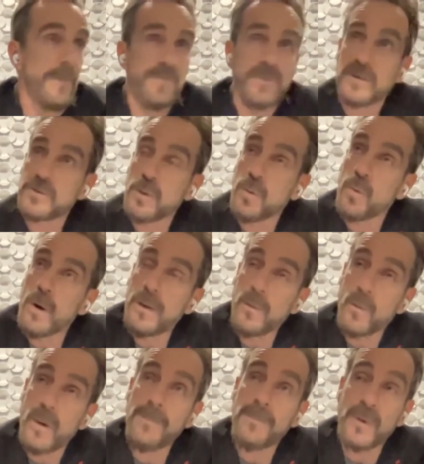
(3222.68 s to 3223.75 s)
Um, so
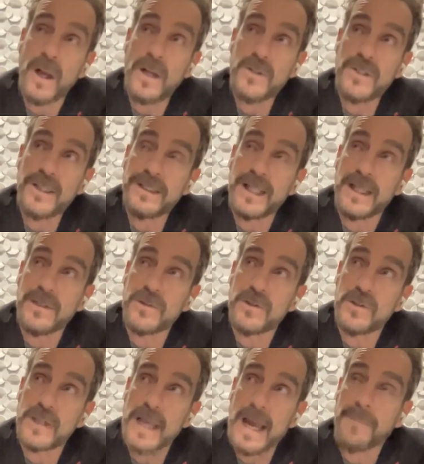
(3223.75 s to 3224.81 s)
what one project
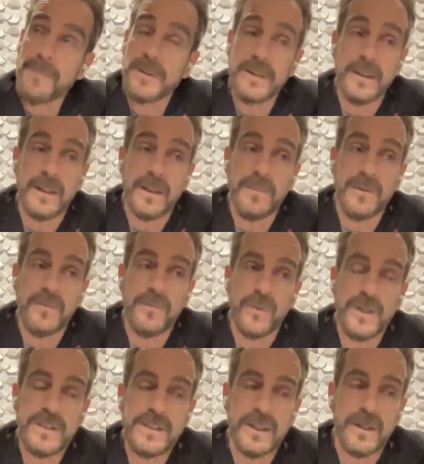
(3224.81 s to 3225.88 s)
that just happened a
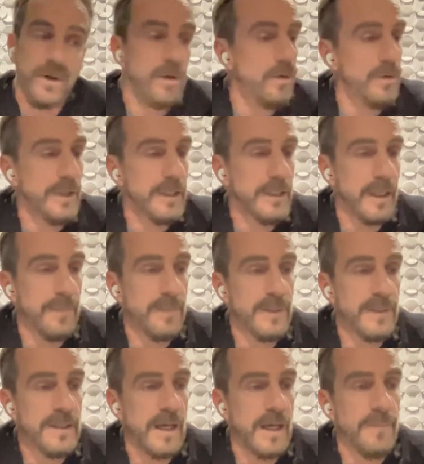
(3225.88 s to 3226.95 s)
couple of weeks ago, and
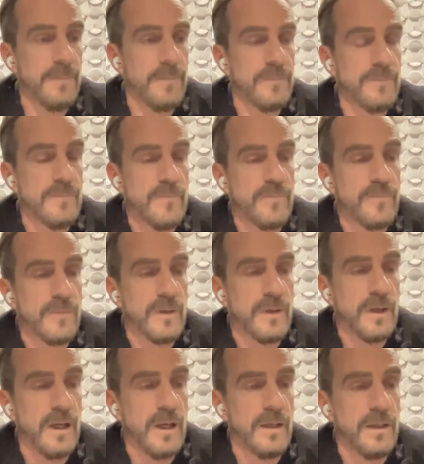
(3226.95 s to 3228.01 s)
I'm, I'm,
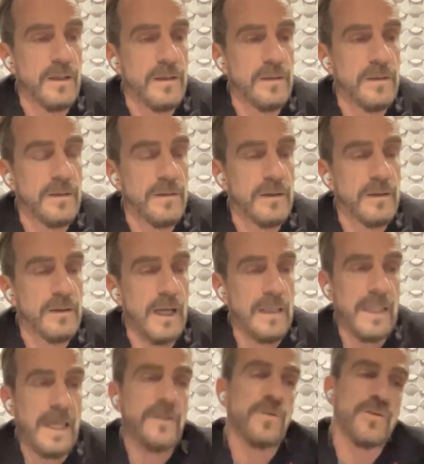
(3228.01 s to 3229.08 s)
uh,
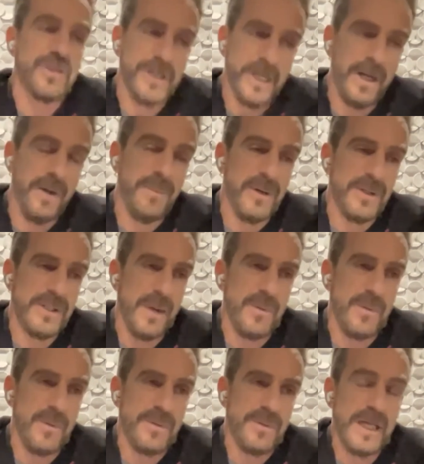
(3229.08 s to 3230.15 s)
I like to share
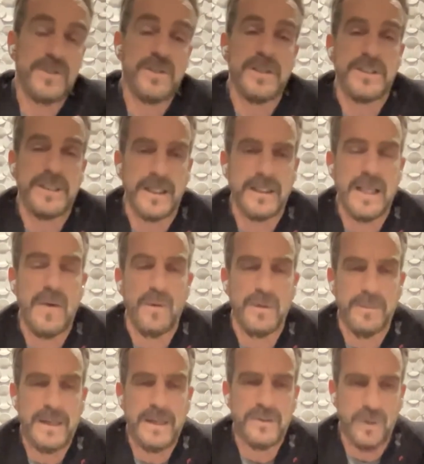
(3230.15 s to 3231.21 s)
because I was actually sitting
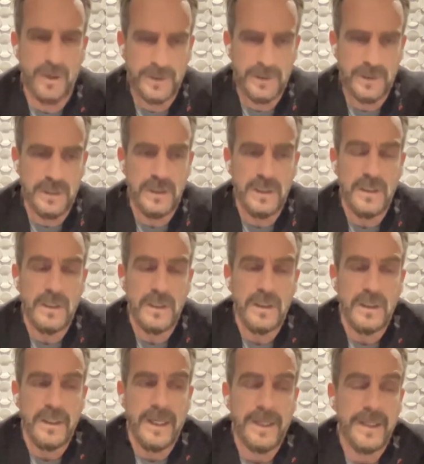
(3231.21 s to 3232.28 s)
down with my daughter
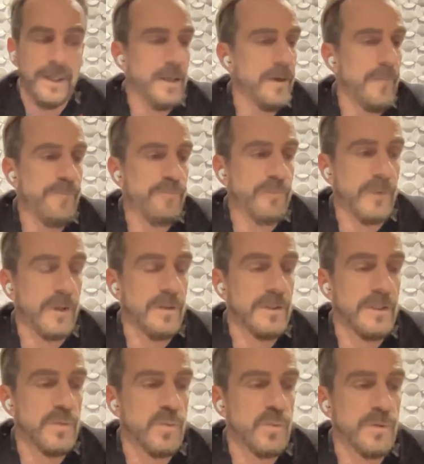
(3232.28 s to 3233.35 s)
And um,
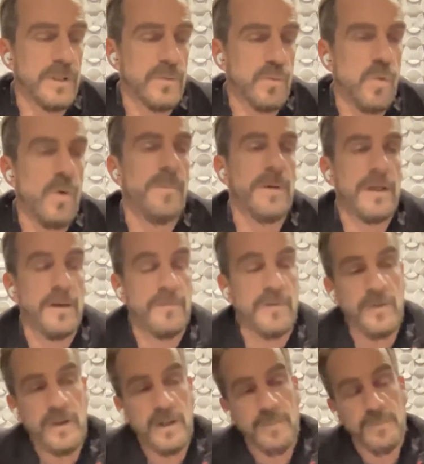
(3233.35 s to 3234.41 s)
this this
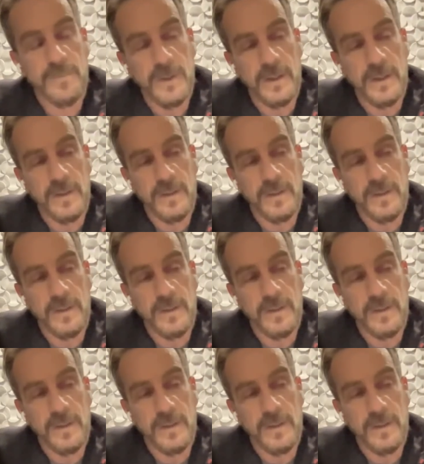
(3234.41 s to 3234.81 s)
woman, a very